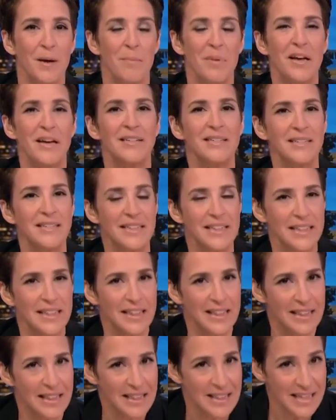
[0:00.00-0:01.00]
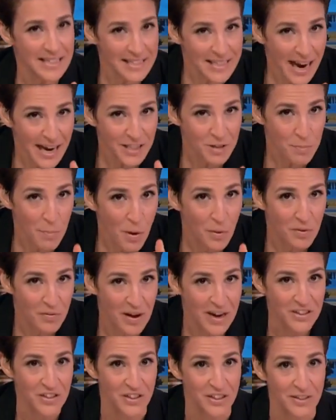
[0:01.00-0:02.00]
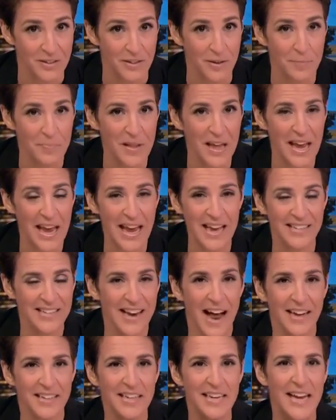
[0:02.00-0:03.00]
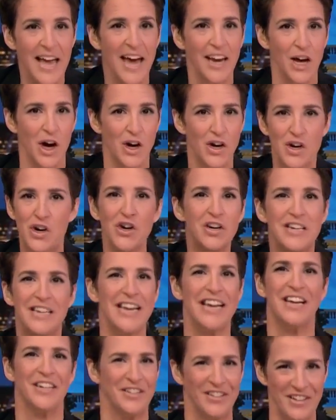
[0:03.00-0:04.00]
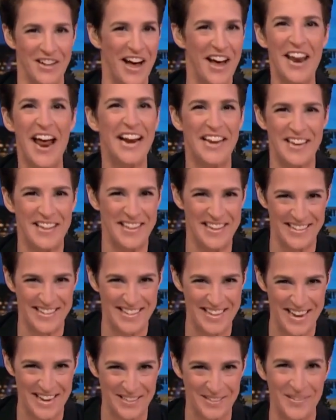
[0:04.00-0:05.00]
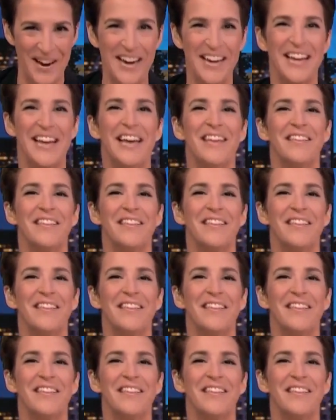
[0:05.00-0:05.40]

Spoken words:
Because this guy's motivation is not to get a good deal on any of these things, right?